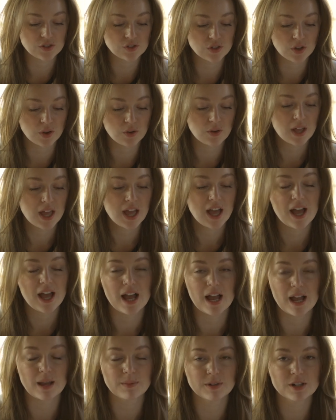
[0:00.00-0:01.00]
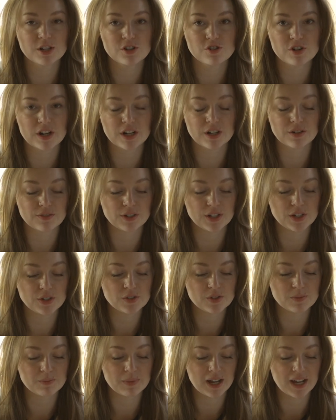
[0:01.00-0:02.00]
So I'm gonna try to
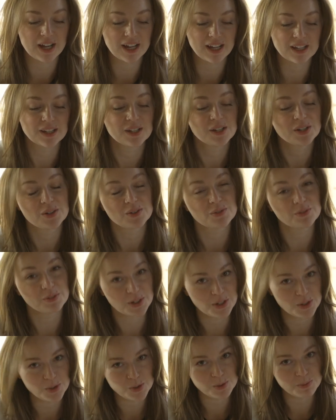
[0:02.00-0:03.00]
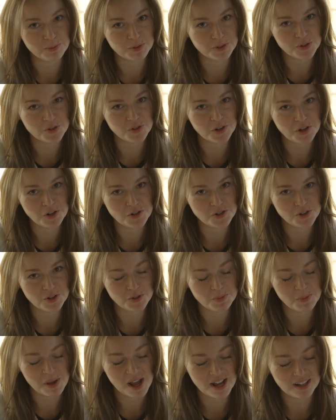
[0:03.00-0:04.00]
reuse my reusable Trader
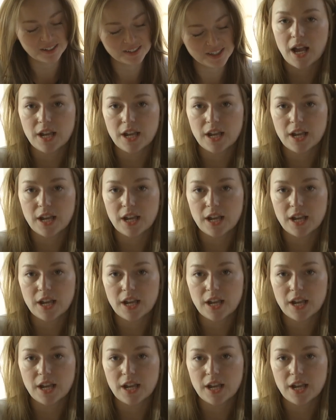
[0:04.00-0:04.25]
Joe's bags.